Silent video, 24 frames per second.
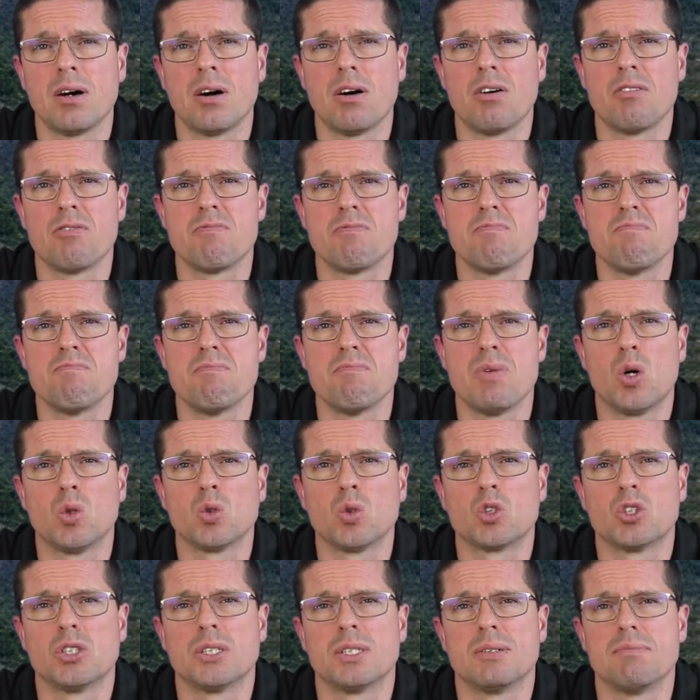of
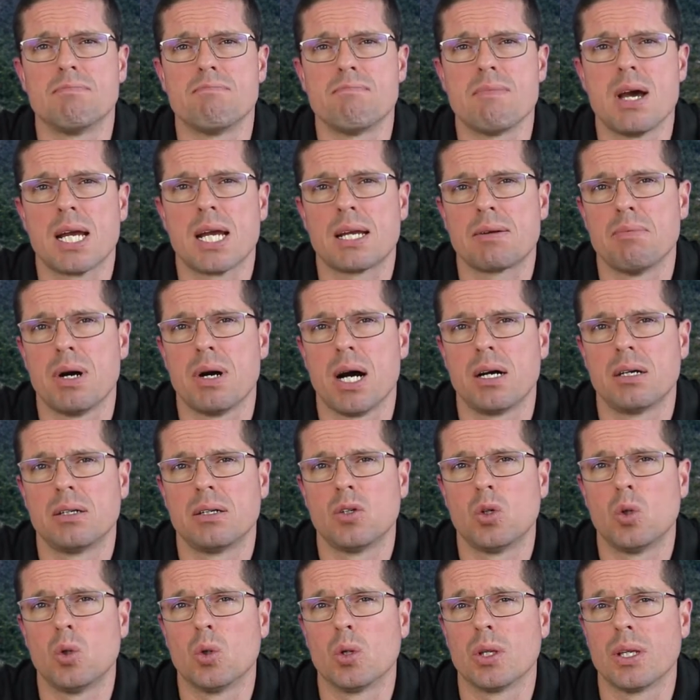molten magma
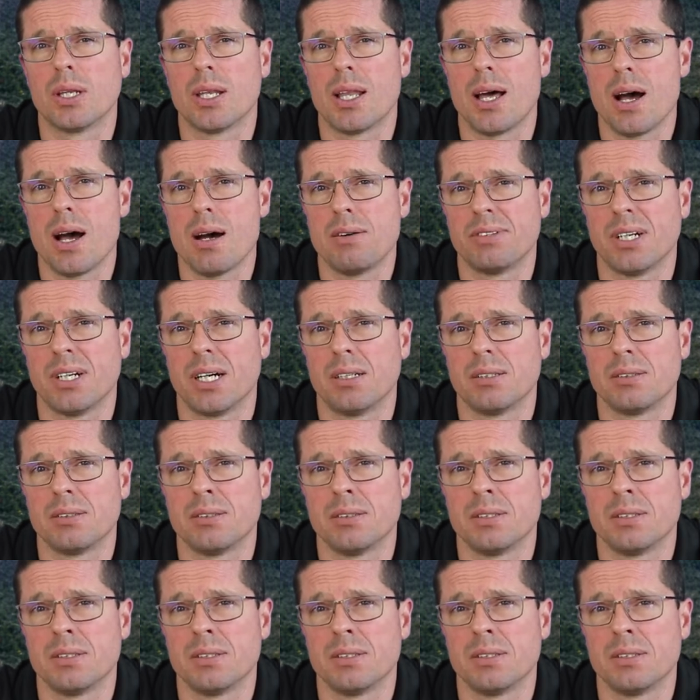or lava.